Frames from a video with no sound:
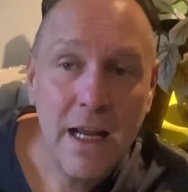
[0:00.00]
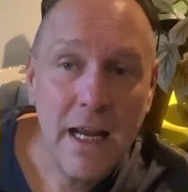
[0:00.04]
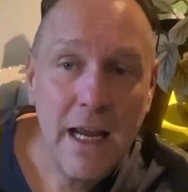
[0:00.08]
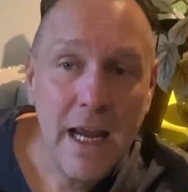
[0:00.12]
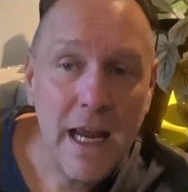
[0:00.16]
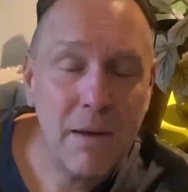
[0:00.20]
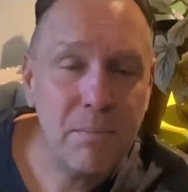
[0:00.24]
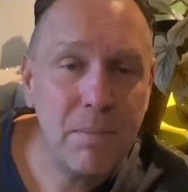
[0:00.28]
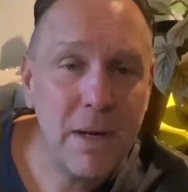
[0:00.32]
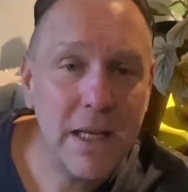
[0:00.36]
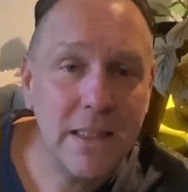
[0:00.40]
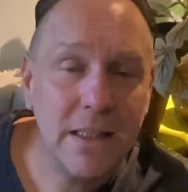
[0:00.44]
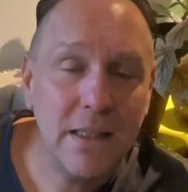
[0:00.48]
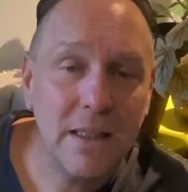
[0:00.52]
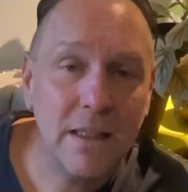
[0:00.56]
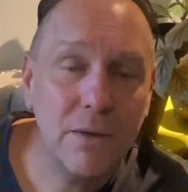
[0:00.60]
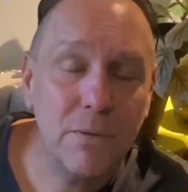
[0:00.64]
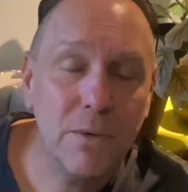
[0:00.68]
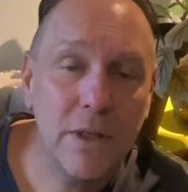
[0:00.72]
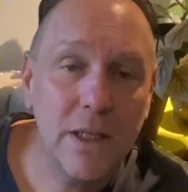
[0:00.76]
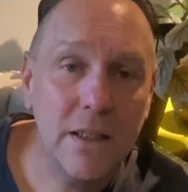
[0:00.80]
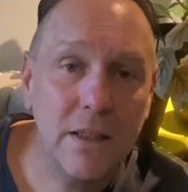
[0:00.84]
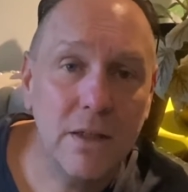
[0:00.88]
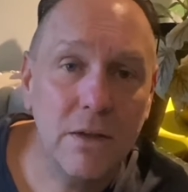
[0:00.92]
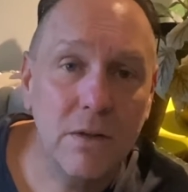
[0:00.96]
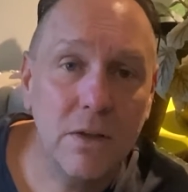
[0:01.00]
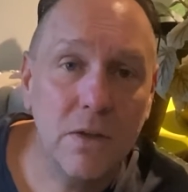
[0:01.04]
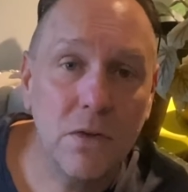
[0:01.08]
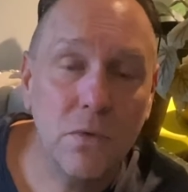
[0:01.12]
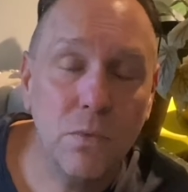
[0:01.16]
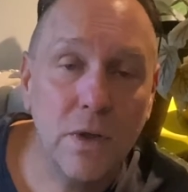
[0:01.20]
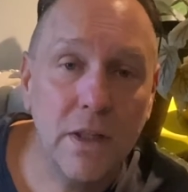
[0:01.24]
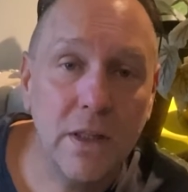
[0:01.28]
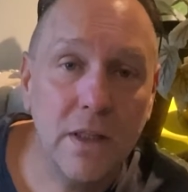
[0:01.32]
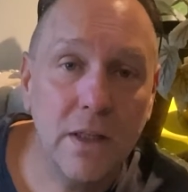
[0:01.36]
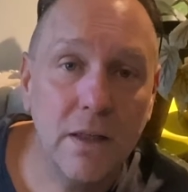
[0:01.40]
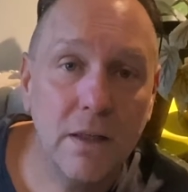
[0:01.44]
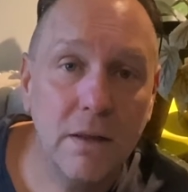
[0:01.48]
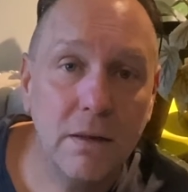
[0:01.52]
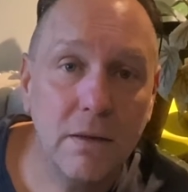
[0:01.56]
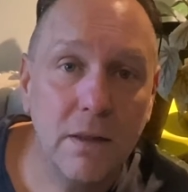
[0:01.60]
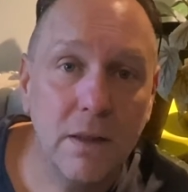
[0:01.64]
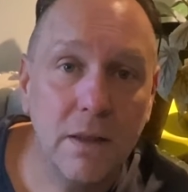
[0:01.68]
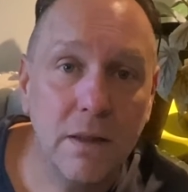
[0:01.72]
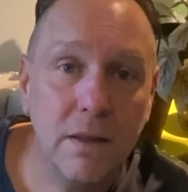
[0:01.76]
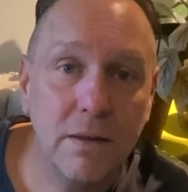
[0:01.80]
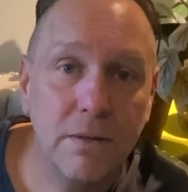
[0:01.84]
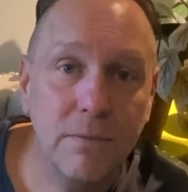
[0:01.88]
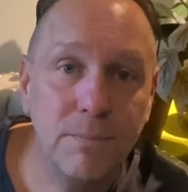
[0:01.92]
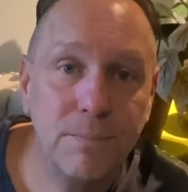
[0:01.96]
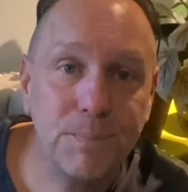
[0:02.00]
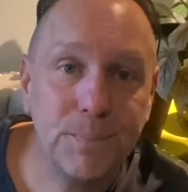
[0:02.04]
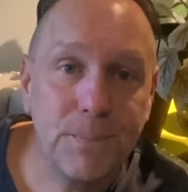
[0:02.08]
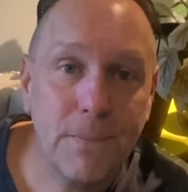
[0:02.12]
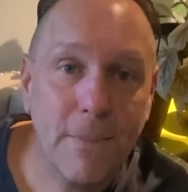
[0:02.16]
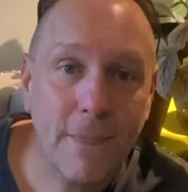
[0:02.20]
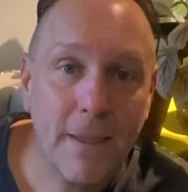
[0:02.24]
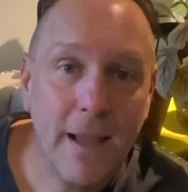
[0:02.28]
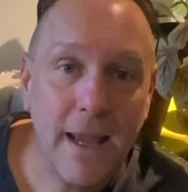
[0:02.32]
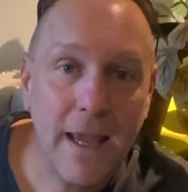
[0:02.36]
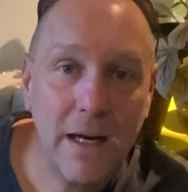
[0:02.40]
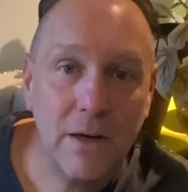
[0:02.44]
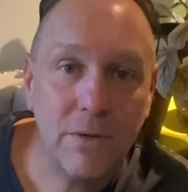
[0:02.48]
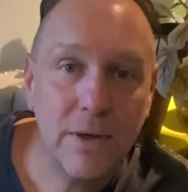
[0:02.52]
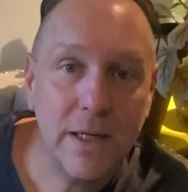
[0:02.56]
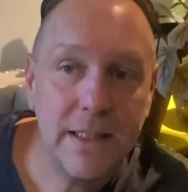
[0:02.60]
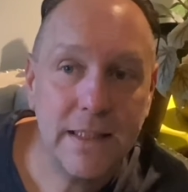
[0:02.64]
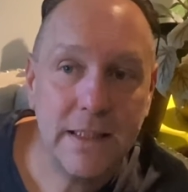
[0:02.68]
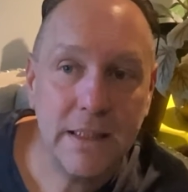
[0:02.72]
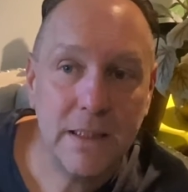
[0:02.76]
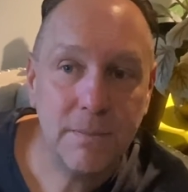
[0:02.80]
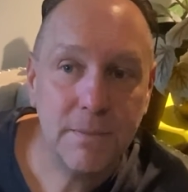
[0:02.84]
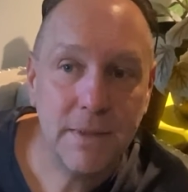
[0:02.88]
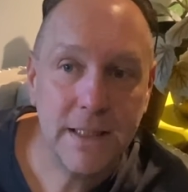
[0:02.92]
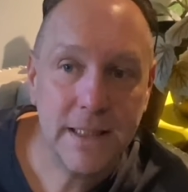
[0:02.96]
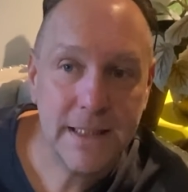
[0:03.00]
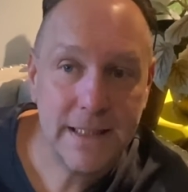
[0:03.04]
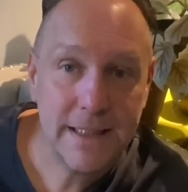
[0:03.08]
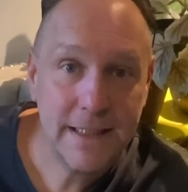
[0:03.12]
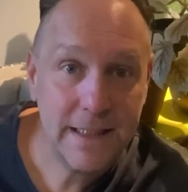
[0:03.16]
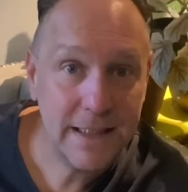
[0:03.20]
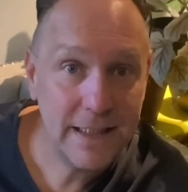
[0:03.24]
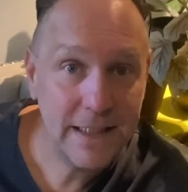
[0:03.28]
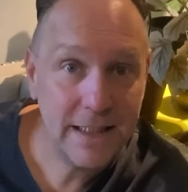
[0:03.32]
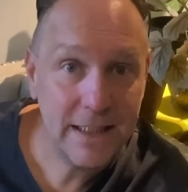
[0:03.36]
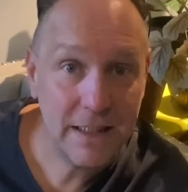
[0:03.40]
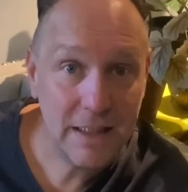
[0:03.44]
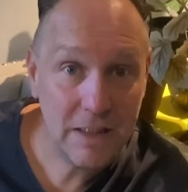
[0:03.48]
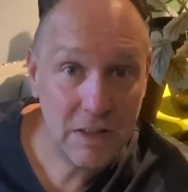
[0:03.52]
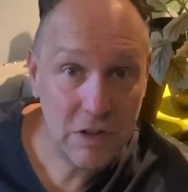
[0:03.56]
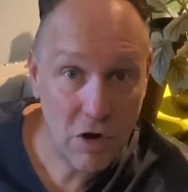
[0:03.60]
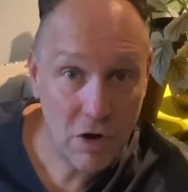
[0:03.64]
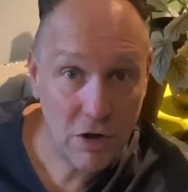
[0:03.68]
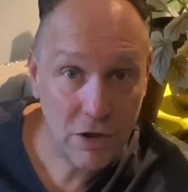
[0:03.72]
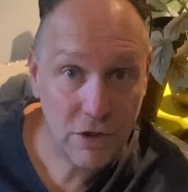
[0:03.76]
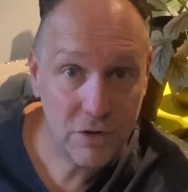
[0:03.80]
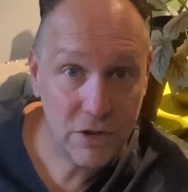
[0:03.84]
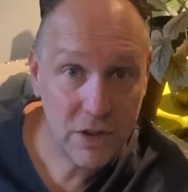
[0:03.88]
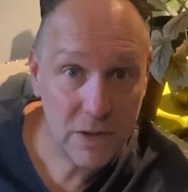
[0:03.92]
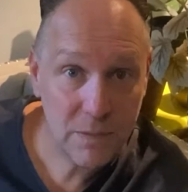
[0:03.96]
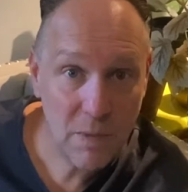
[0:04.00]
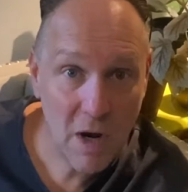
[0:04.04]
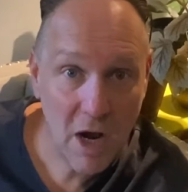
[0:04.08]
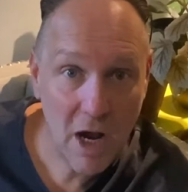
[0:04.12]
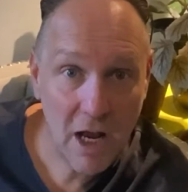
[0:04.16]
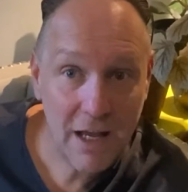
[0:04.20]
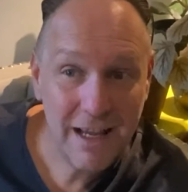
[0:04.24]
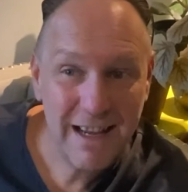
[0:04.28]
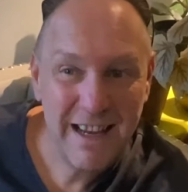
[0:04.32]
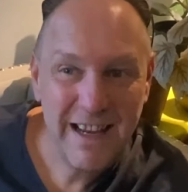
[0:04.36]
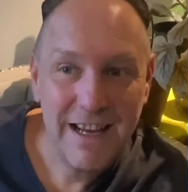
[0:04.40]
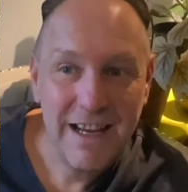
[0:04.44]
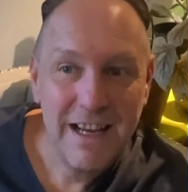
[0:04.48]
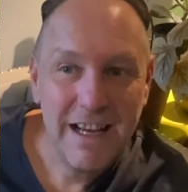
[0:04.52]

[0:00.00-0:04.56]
And basically what I do is when the Heterasium that's sitting in the darker spot